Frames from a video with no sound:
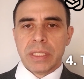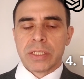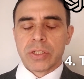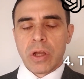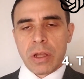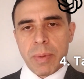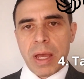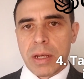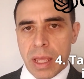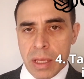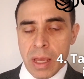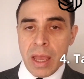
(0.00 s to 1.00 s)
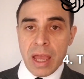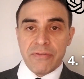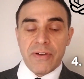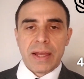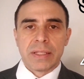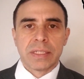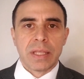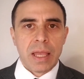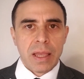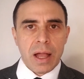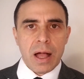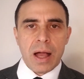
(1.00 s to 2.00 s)
Let's talk about advanced
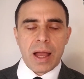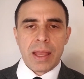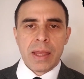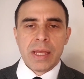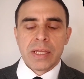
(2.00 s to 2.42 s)
AI.